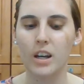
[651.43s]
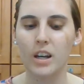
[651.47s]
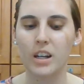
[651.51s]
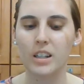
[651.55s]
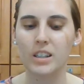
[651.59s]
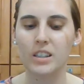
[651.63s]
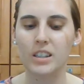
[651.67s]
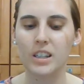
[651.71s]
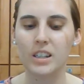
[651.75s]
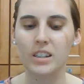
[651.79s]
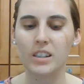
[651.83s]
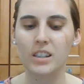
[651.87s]

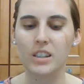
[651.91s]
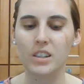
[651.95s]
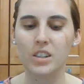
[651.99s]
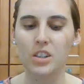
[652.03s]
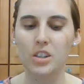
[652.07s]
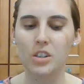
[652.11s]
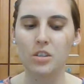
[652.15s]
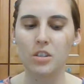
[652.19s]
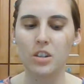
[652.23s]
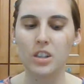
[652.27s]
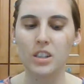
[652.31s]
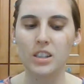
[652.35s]
Dixon
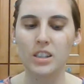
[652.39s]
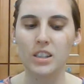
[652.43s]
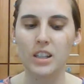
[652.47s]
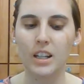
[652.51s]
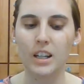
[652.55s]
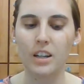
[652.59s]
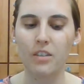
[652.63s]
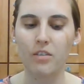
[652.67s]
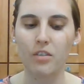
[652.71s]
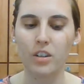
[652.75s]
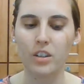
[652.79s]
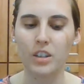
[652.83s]
sued the
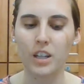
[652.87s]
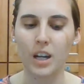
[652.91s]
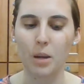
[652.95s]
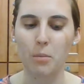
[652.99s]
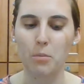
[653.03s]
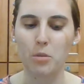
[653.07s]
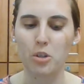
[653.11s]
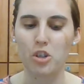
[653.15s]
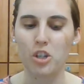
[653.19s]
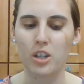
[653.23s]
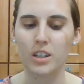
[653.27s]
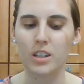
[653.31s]
city for
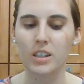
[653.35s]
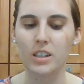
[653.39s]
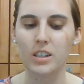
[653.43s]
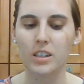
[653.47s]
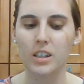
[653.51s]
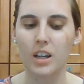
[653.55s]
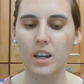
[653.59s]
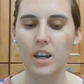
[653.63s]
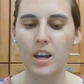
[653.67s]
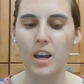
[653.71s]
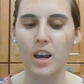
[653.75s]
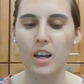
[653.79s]
damages.
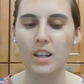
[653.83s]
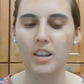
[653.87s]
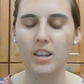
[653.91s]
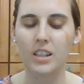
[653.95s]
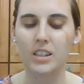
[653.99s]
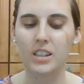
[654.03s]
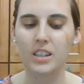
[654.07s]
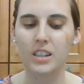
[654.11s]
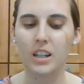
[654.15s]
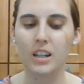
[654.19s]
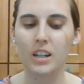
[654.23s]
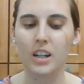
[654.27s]
The
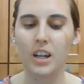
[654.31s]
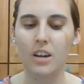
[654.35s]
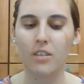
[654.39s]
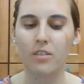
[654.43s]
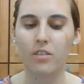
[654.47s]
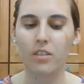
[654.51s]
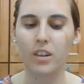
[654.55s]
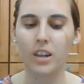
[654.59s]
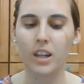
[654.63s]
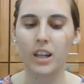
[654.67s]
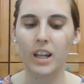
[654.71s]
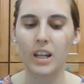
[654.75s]
city of
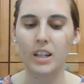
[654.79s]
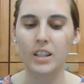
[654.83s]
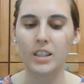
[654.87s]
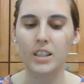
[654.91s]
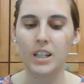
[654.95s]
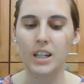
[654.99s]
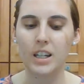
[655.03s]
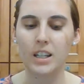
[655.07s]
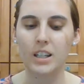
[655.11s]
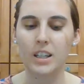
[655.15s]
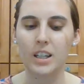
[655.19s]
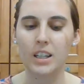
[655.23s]

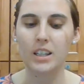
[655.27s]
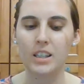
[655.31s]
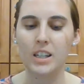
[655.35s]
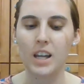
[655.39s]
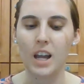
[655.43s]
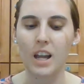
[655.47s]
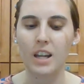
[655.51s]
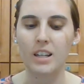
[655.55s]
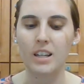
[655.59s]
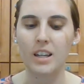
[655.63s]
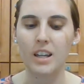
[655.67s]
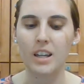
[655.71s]
London
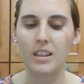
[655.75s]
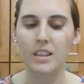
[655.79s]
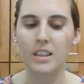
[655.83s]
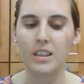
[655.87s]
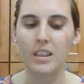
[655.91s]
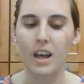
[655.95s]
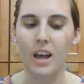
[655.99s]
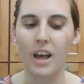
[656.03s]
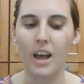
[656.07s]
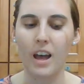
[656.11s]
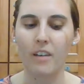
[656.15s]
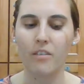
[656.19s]
contended
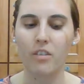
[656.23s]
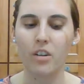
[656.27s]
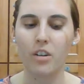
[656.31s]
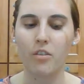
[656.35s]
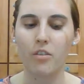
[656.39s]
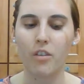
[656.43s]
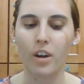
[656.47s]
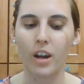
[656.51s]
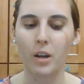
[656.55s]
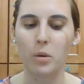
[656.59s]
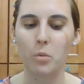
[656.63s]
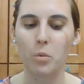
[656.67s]
the heavy
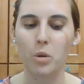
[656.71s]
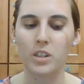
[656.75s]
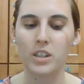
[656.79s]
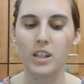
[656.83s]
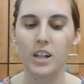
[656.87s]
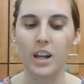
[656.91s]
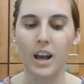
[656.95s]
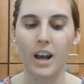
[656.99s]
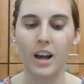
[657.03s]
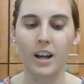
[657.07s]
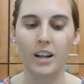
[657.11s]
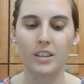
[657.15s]
rain was
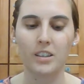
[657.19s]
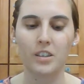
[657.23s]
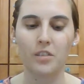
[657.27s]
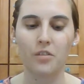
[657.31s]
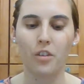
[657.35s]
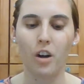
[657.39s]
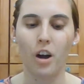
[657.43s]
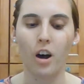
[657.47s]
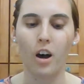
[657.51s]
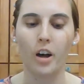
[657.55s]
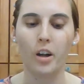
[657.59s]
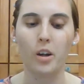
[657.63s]
an act of
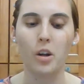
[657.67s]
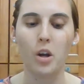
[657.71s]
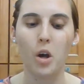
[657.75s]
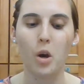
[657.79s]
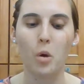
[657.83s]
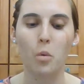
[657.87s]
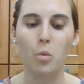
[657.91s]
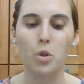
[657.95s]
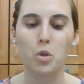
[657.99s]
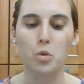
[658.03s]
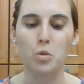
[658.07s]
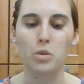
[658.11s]
God,
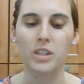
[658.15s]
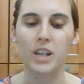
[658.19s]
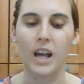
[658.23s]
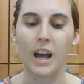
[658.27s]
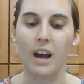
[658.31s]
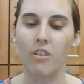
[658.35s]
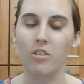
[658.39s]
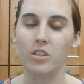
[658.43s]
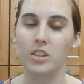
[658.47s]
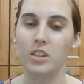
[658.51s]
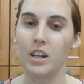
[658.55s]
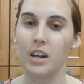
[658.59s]
which was
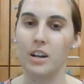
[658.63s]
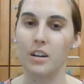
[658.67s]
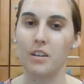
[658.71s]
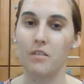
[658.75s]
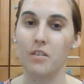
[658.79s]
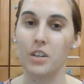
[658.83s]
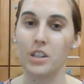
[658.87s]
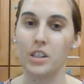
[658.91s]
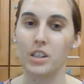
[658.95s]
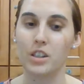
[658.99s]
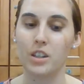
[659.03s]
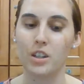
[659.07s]
outside of
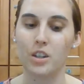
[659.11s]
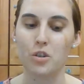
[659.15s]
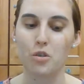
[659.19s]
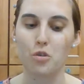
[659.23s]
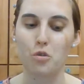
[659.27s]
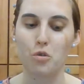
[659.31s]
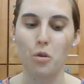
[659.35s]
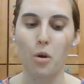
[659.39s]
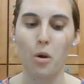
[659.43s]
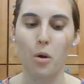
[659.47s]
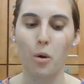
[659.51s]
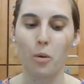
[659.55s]
its
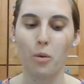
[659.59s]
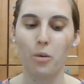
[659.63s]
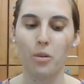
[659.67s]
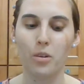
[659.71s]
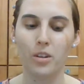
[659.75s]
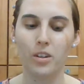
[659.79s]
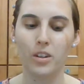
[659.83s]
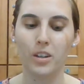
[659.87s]
control.